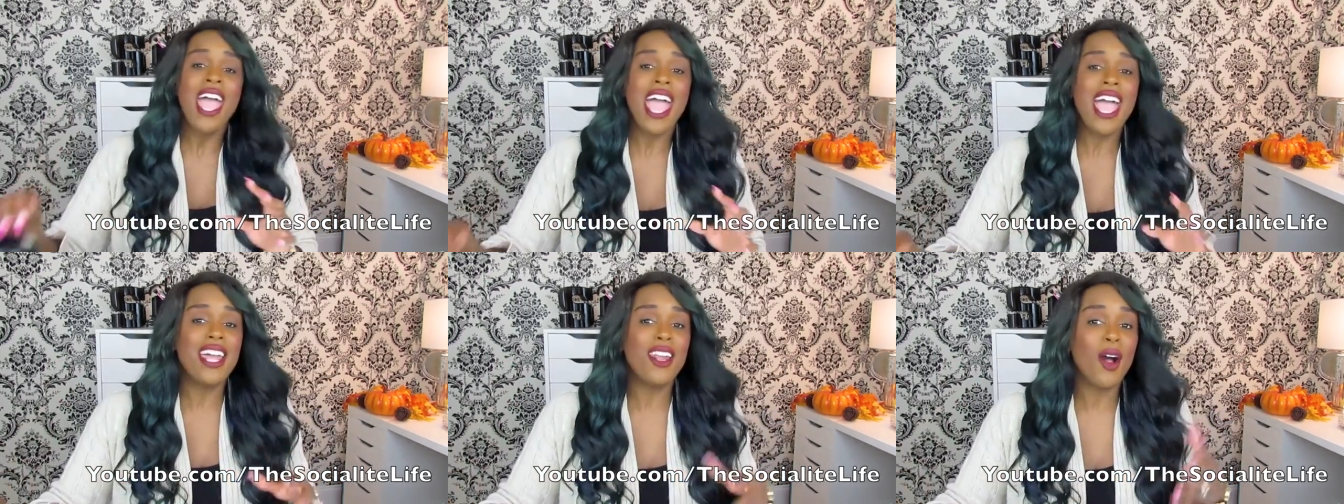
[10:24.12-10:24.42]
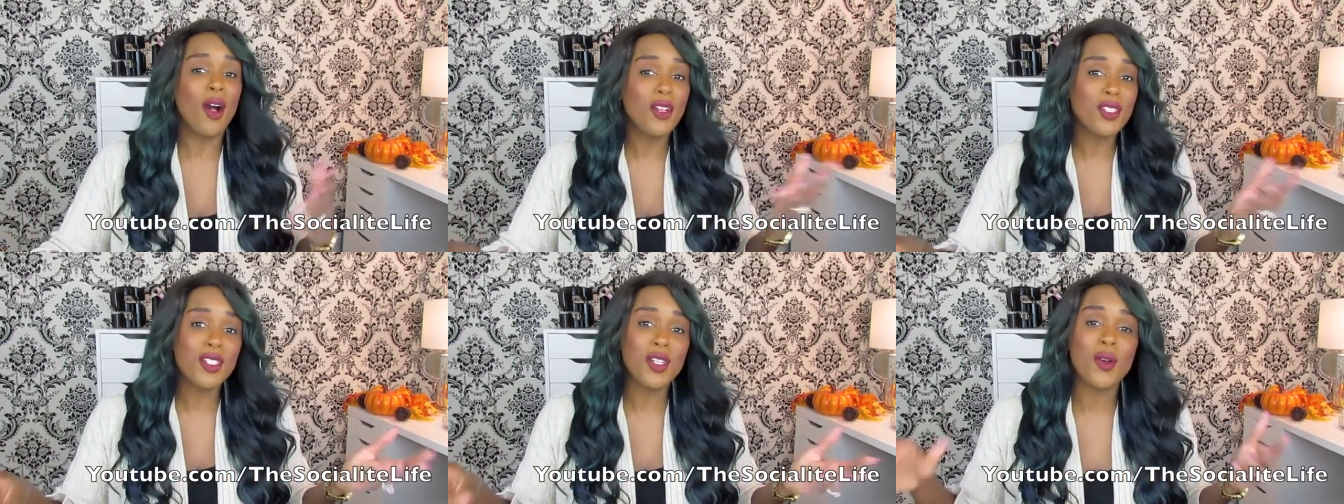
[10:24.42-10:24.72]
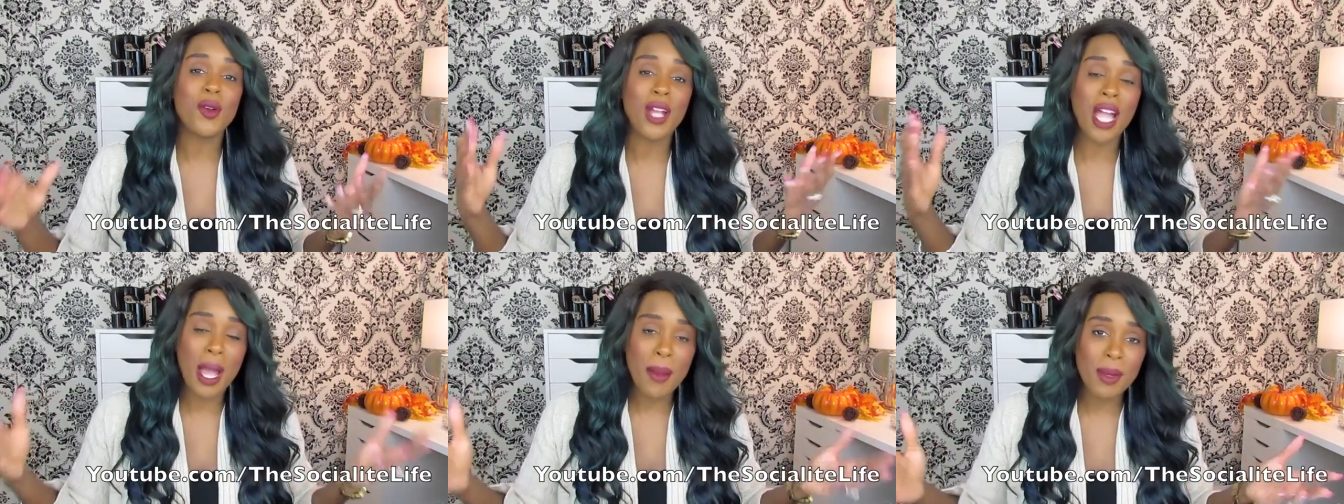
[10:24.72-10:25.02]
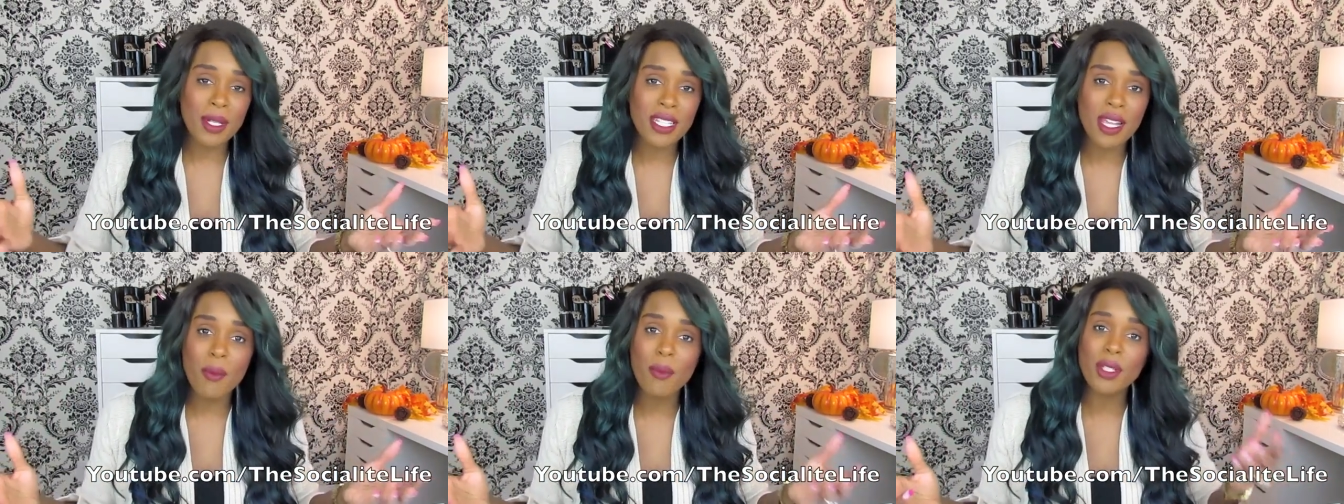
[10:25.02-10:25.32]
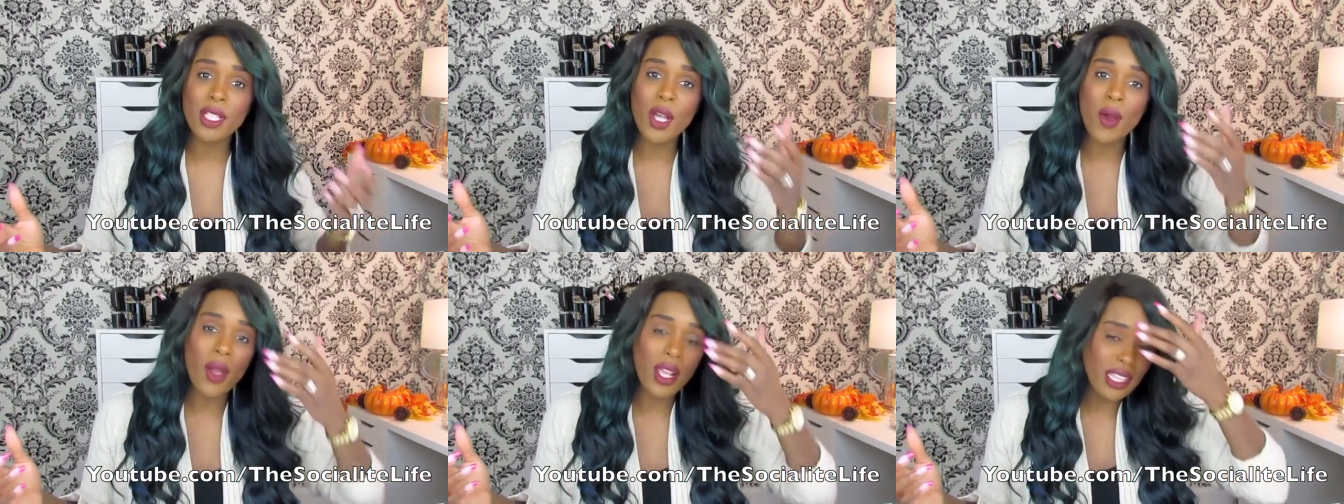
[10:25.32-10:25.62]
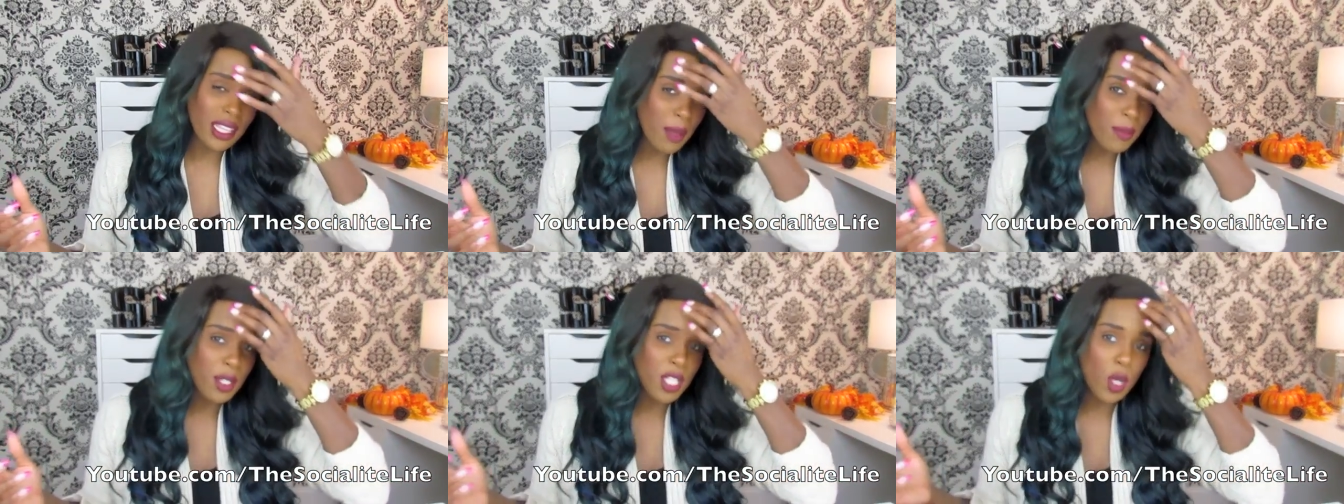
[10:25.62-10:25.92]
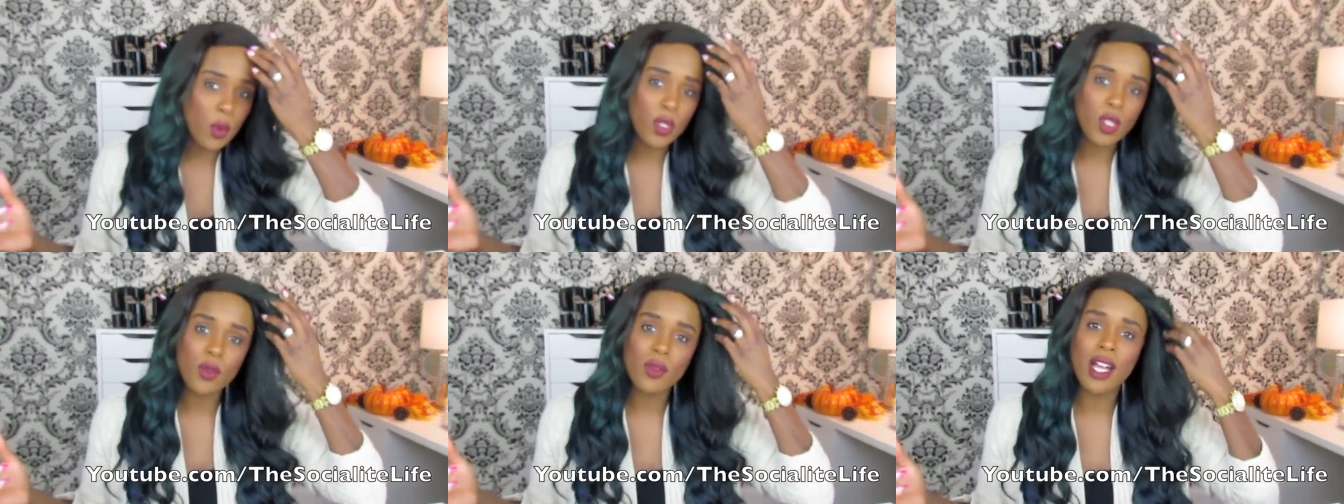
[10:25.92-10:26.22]
And also, comment down below and let me
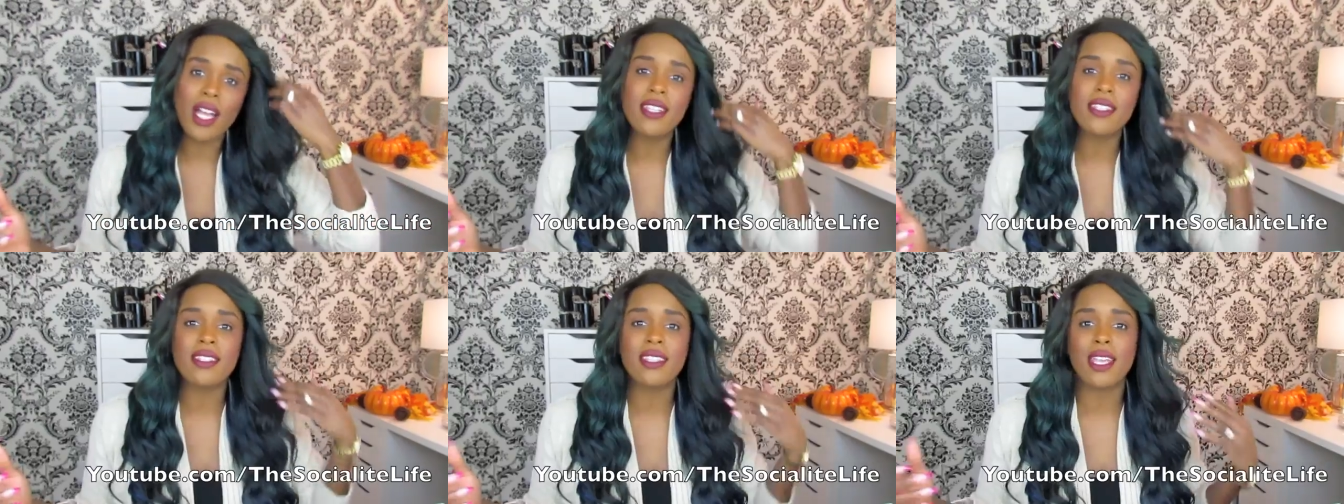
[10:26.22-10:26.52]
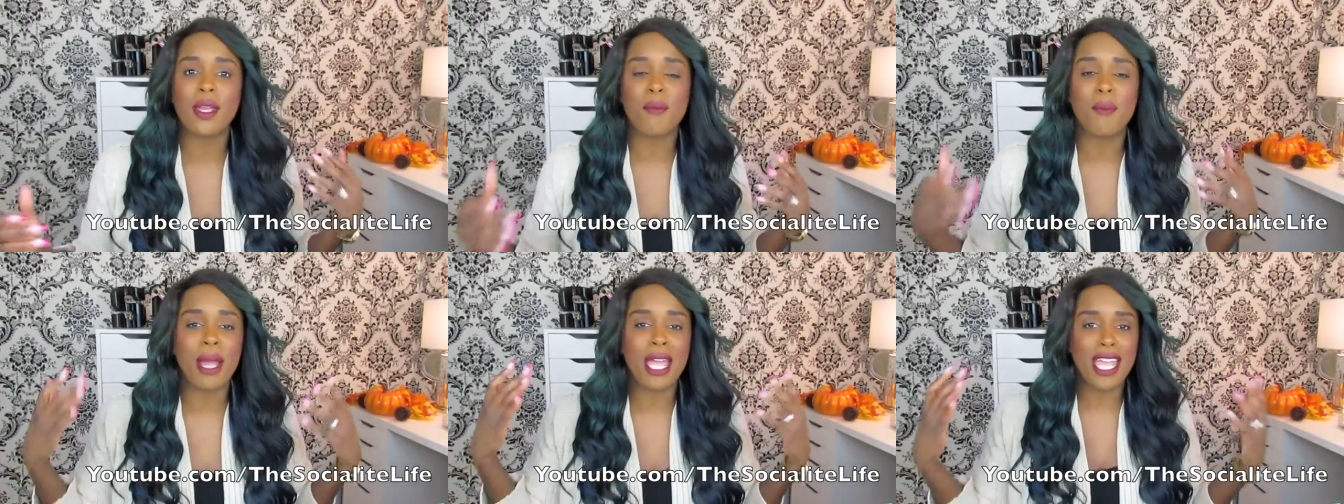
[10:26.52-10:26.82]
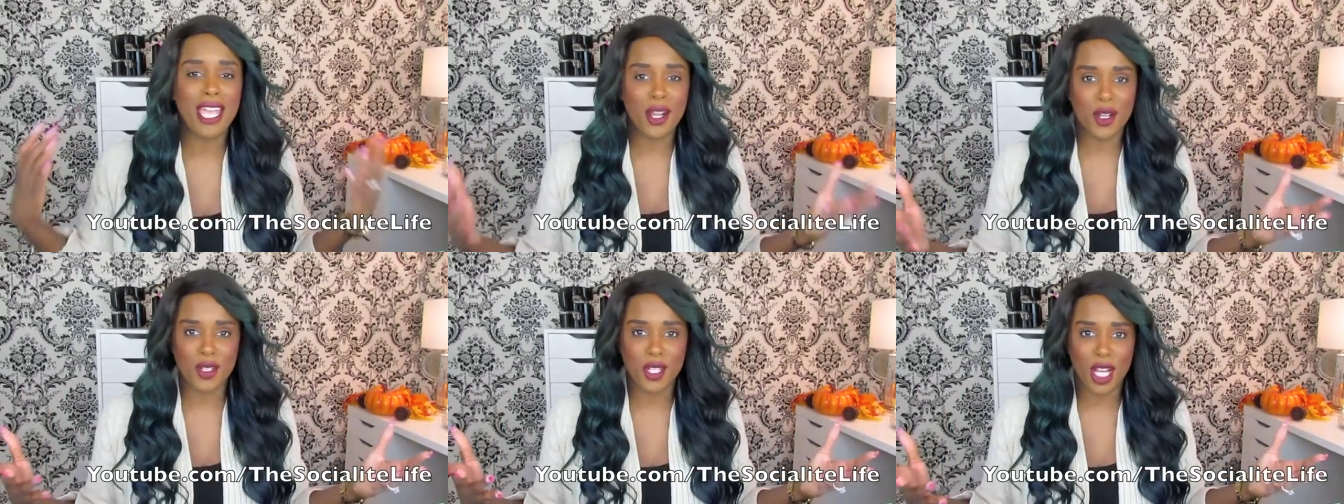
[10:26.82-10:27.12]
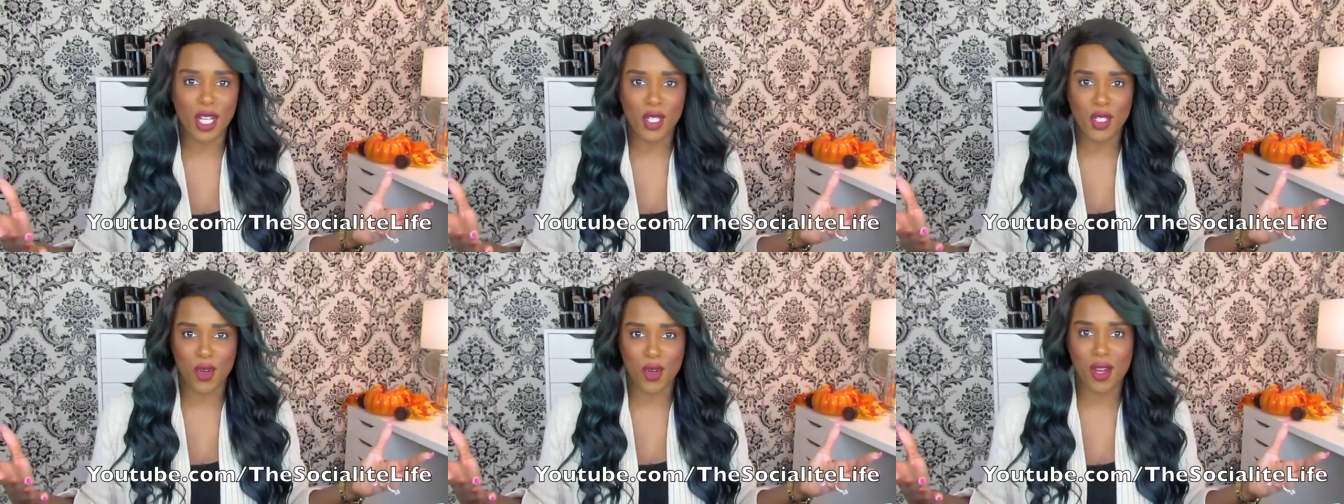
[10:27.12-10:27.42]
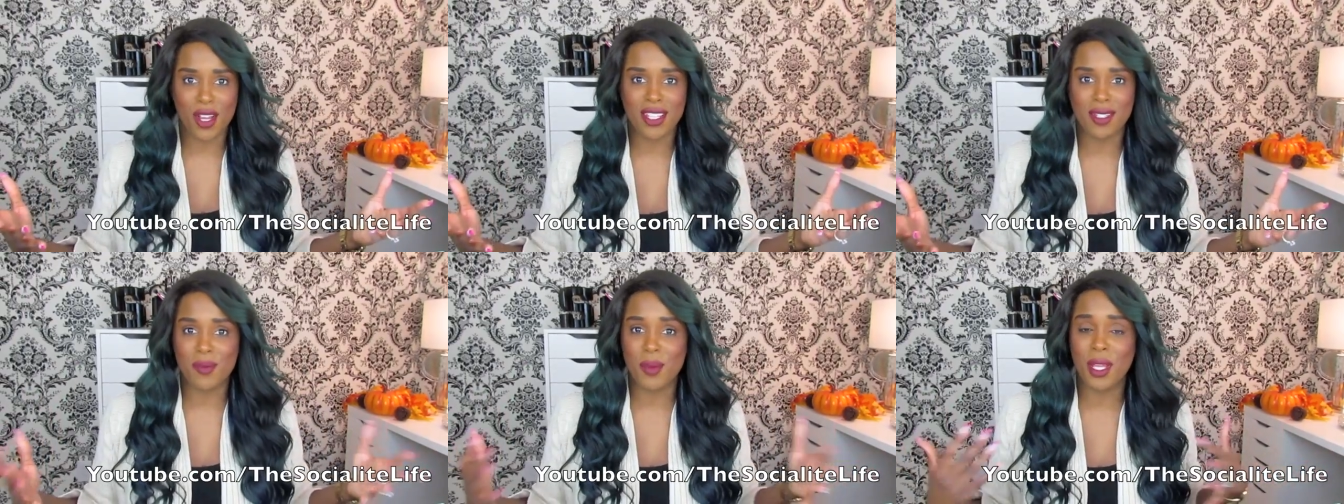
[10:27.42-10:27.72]
know what you guys think my hair texture is,